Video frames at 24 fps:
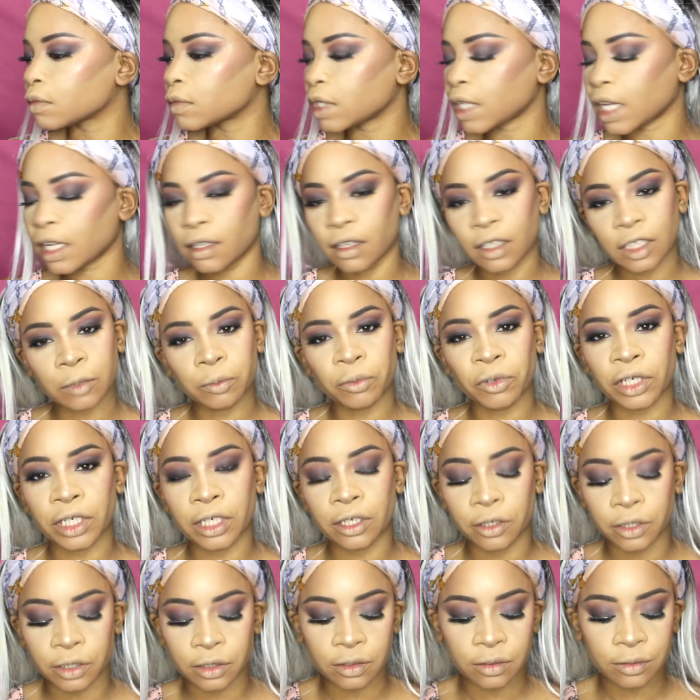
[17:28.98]
That looks pretty
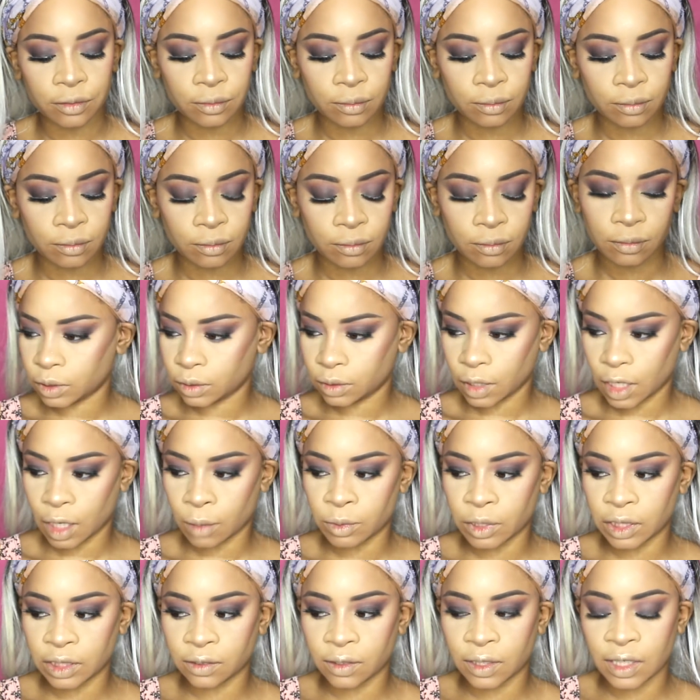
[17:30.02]
good. I'm
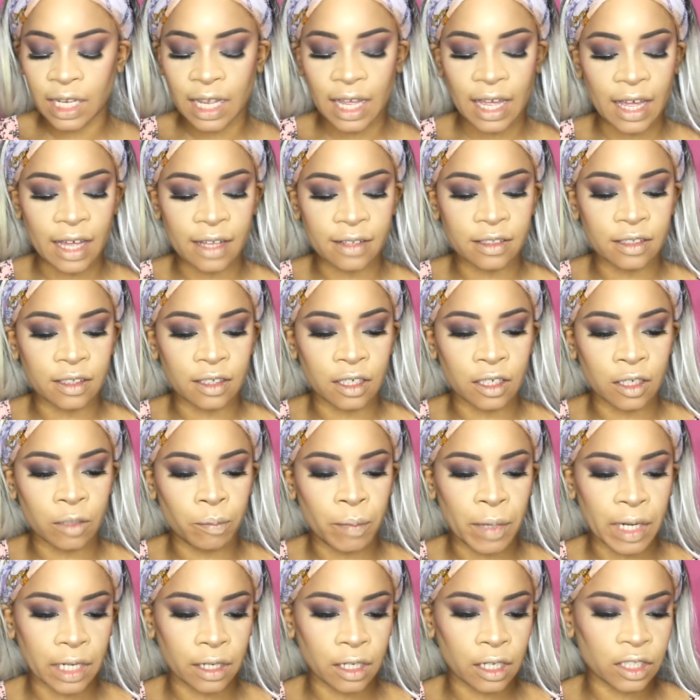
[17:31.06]
just going to add the
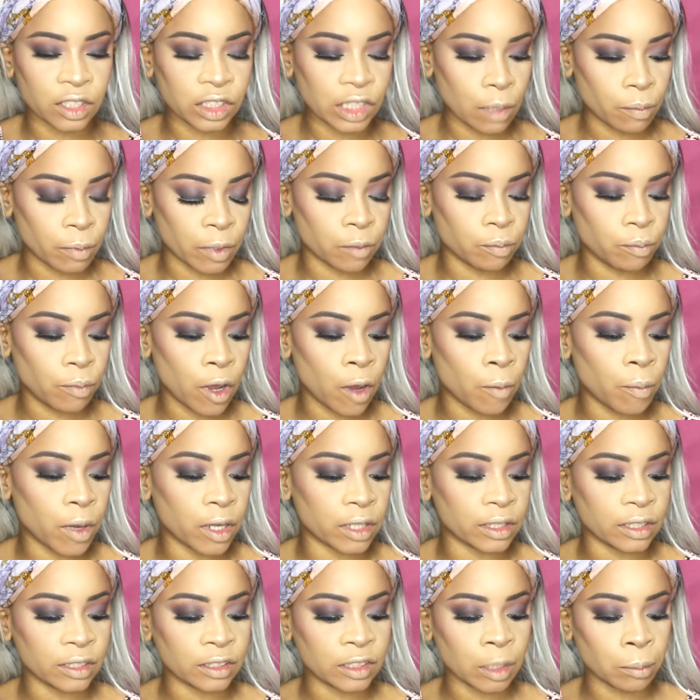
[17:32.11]
Becca Champagne pop
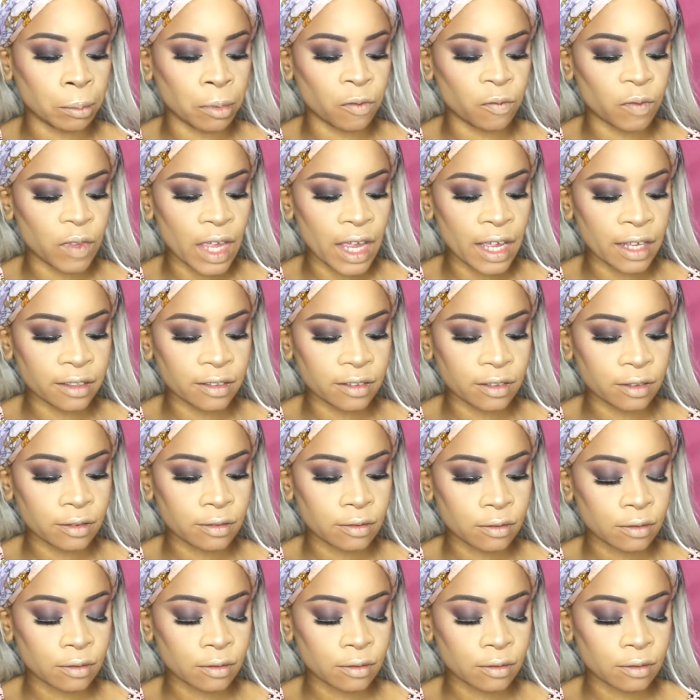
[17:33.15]
on the top of that.